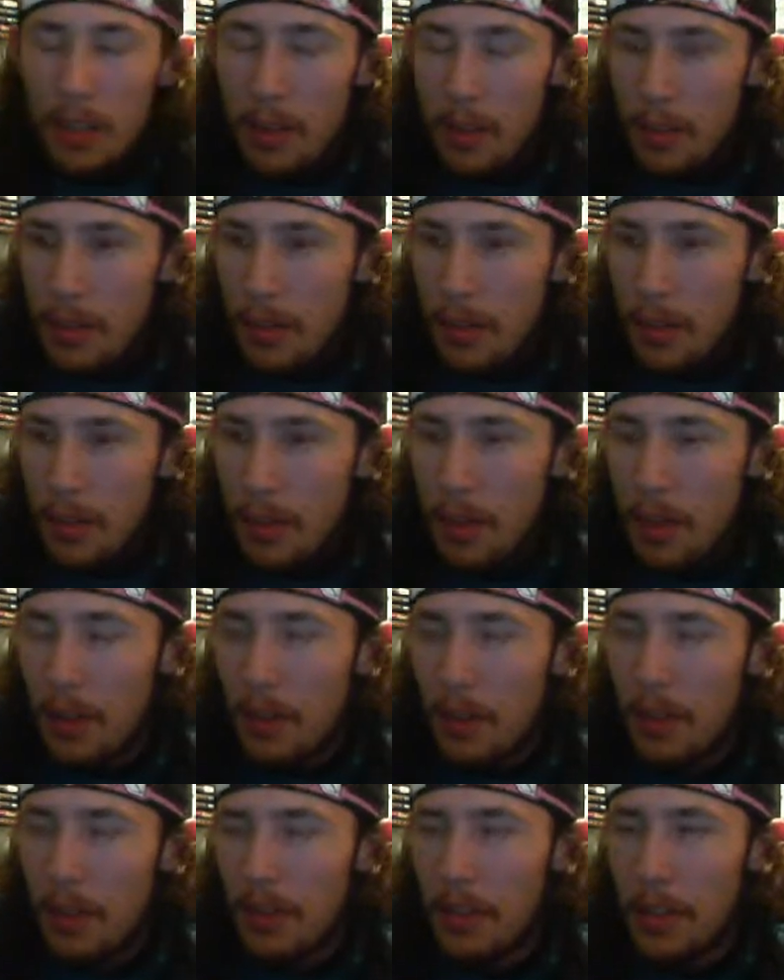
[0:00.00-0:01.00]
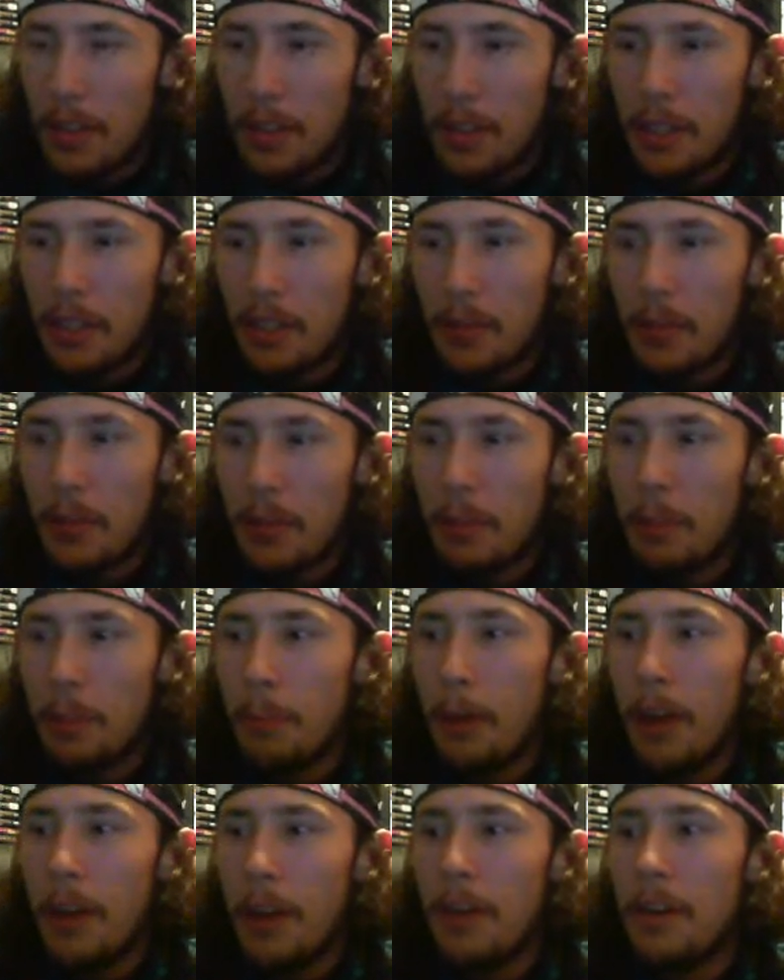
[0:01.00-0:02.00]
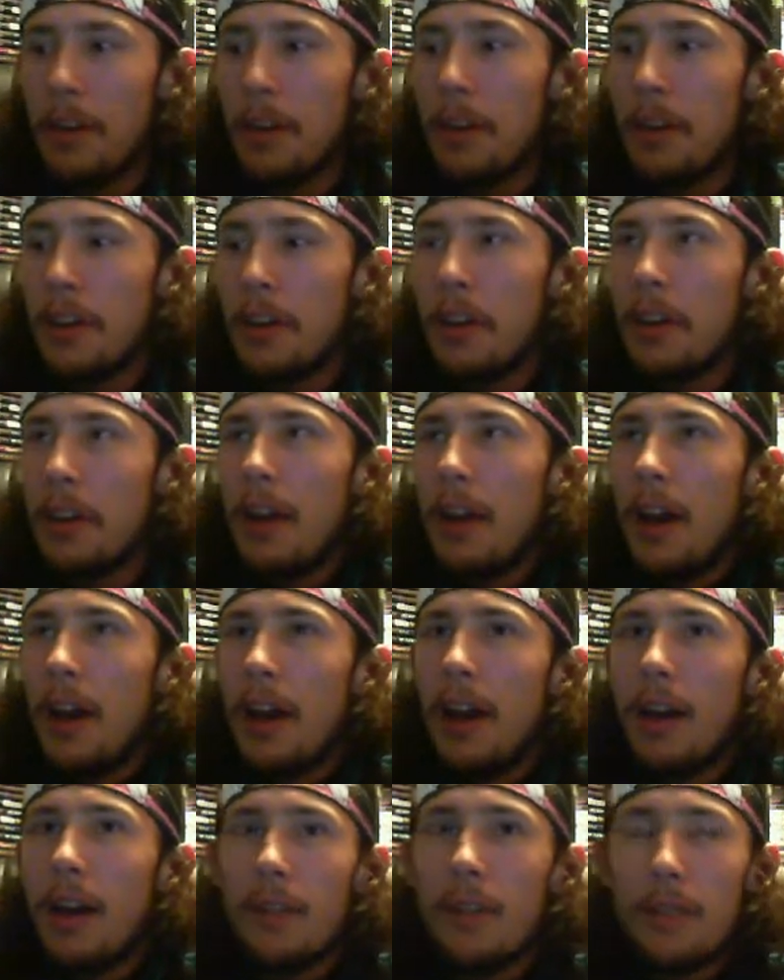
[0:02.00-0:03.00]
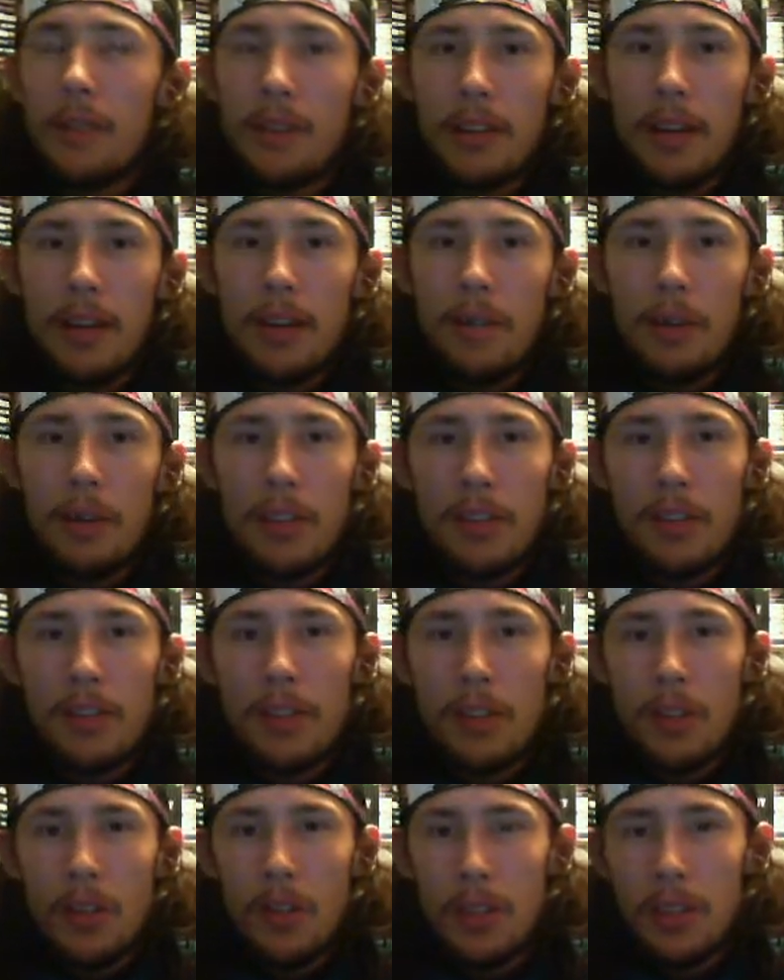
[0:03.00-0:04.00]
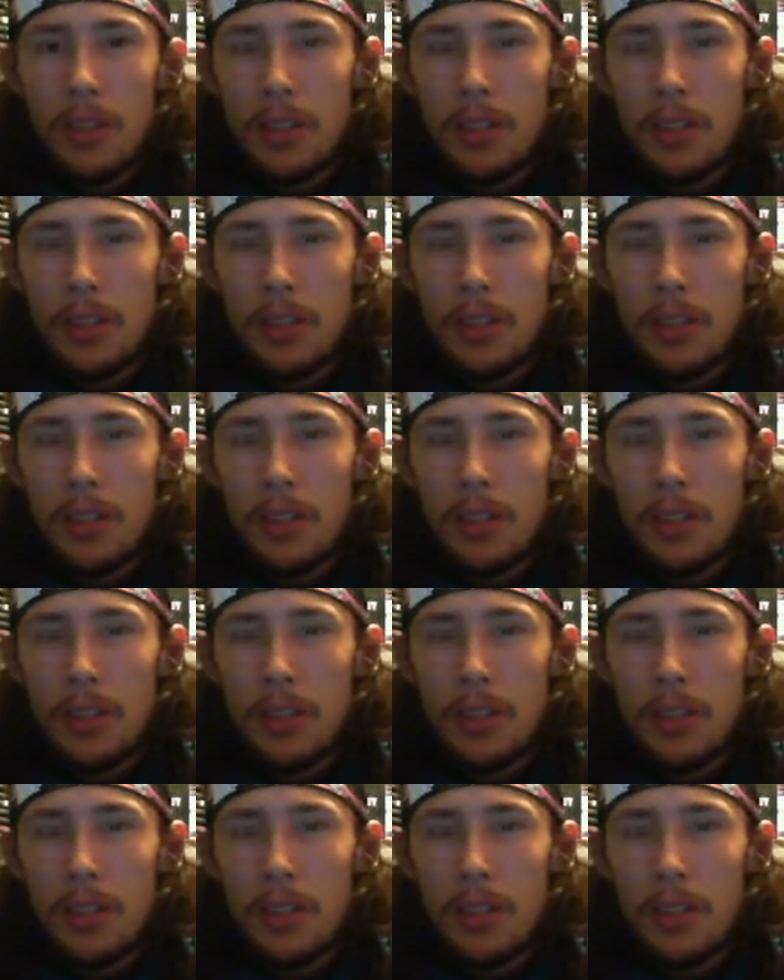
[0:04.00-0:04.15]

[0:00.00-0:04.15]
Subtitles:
I don't feel like doing, but I don't really have much of a choice.